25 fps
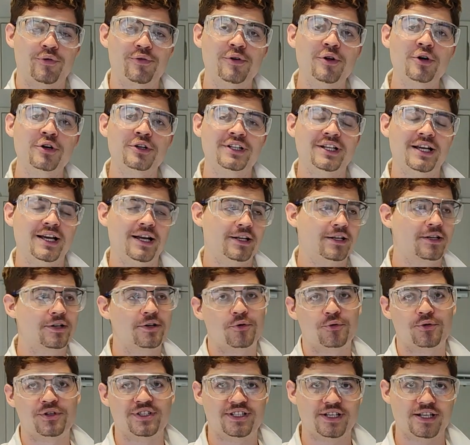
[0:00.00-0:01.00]
We've looked at
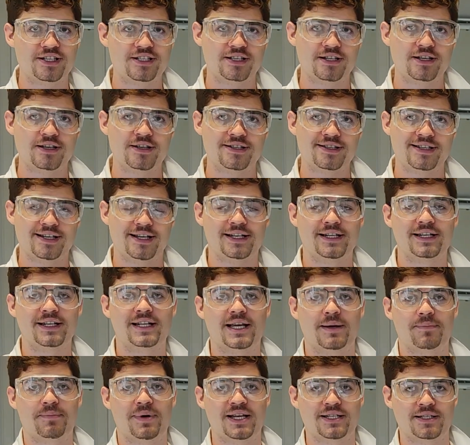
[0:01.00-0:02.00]
resistors and
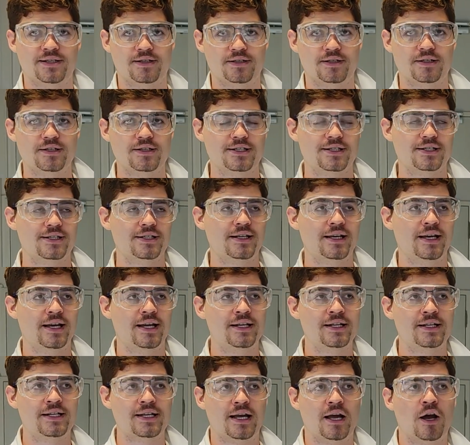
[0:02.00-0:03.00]
capacitors
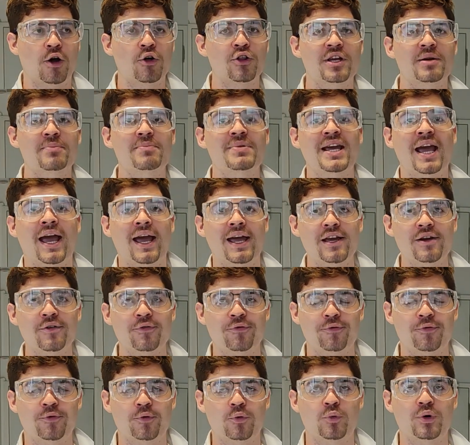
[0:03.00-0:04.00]
and how they behave
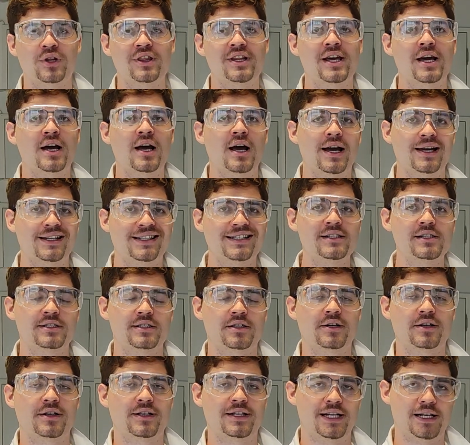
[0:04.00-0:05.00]
when they are ideal
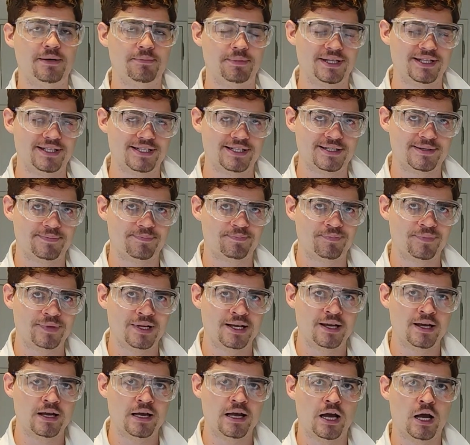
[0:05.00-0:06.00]
circuit elements.
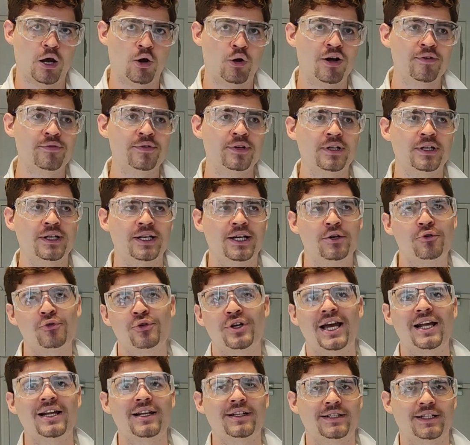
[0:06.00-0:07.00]
However, in
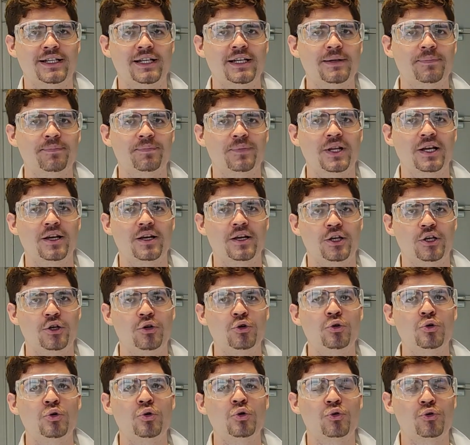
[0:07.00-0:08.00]
reality,
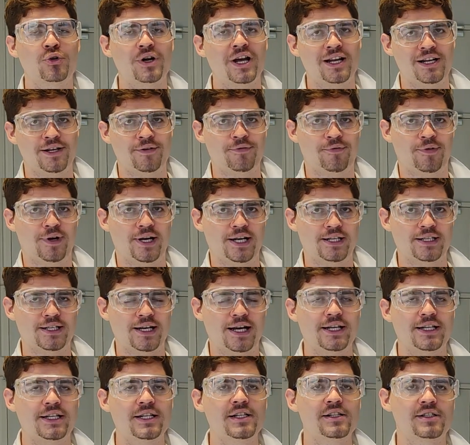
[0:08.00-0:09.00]
you rarely find
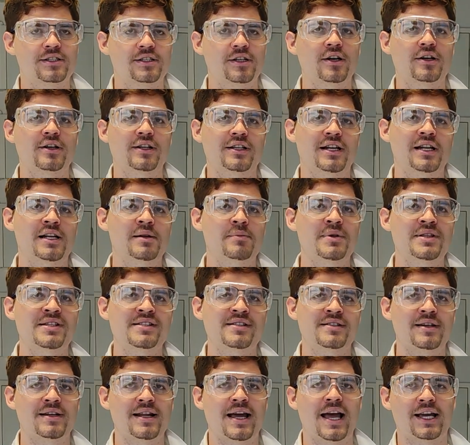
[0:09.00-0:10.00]
ideal circuit
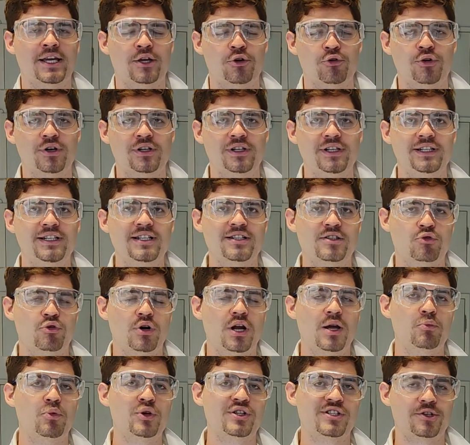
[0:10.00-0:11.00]
elements that accurately
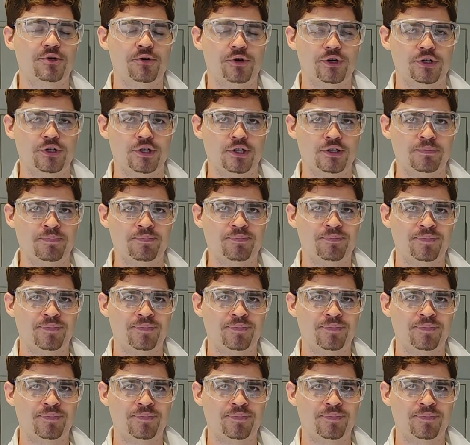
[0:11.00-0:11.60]
describe what's going on.